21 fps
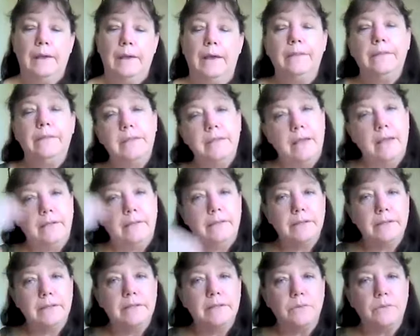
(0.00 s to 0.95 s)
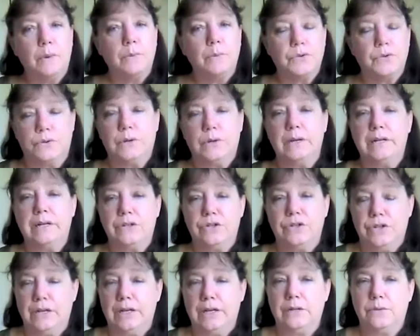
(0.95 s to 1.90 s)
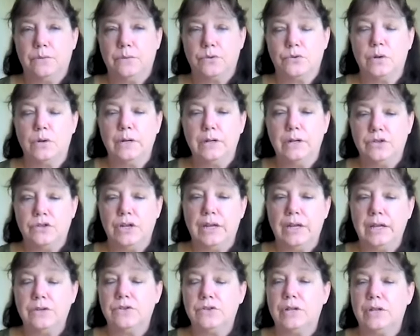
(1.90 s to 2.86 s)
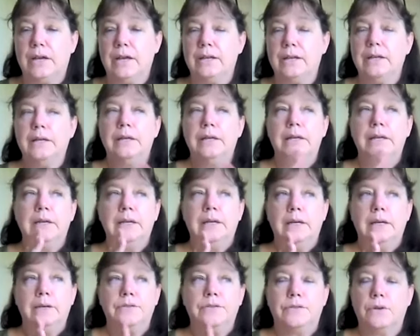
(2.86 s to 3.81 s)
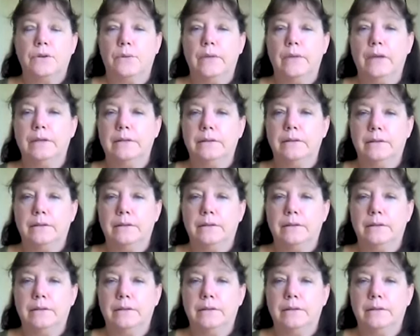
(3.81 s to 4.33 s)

And this is what we're trying to change. We're trying to change that so that